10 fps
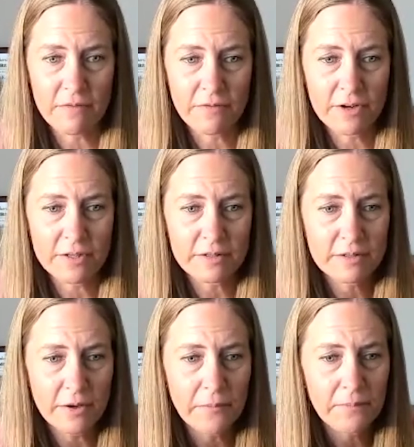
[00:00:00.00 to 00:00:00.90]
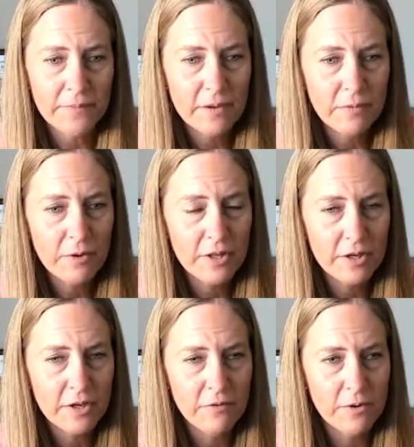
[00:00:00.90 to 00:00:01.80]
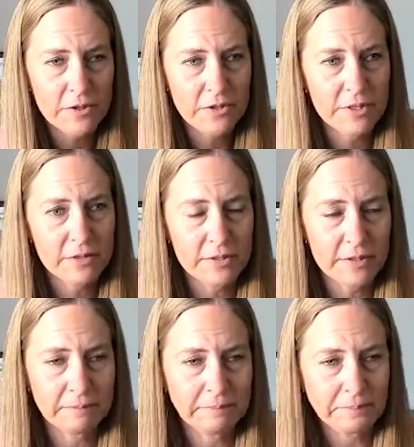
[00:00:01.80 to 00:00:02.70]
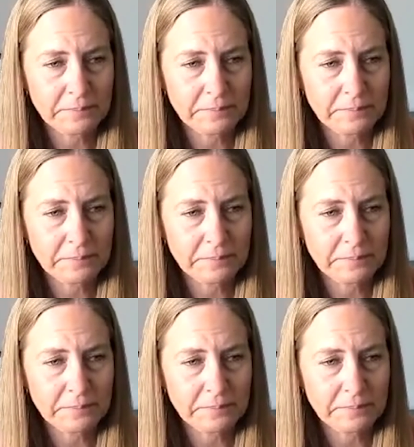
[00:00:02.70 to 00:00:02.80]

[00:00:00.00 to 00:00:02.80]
the conference. So really looking forward to it, Susan.